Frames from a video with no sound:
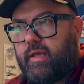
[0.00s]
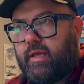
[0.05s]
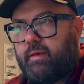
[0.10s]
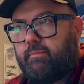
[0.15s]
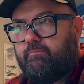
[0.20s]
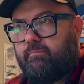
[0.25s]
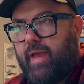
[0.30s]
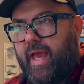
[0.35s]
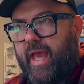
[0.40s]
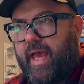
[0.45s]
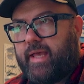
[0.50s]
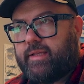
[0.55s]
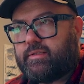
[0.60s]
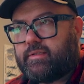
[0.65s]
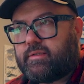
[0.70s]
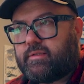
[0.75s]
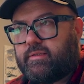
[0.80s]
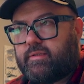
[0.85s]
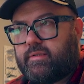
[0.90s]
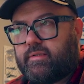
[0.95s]

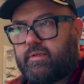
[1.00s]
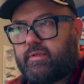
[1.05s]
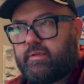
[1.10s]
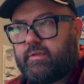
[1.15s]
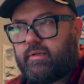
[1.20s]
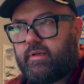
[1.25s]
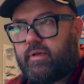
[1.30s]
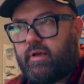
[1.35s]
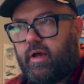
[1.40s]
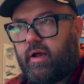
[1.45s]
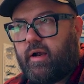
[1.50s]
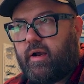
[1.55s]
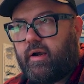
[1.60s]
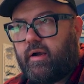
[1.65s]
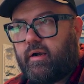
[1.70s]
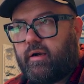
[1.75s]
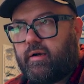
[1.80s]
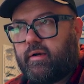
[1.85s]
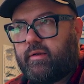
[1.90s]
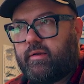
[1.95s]
masks
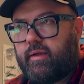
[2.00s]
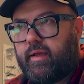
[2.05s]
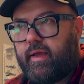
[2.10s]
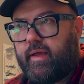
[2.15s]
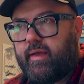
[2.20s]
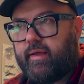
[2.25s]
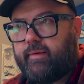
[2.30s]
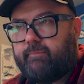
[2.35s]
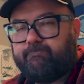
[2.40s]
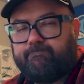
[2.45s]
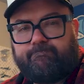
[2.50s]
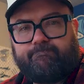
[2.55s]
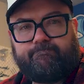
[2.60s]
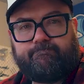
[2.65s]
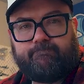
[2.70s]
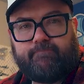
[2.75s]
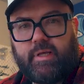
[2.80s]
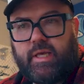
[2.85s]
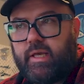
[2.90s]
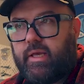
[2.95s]
are, kind
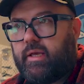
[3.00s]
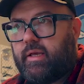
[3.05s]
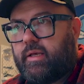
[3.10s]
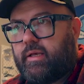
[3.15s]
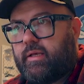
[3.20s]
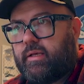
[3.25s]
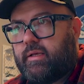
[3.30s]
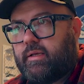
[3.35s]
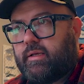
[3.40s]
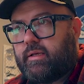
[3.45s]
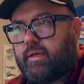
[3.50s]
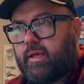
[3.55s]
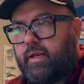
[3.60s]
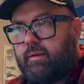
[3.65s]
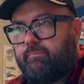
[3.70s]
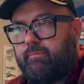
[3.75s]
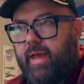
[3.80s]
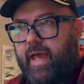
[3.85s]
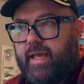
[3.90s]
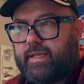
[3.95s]
of
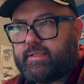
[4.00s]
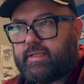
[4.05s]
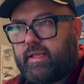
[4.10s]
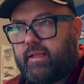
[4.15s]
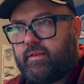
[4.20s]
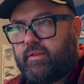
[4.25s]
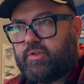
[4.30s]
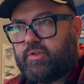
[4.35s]
masking the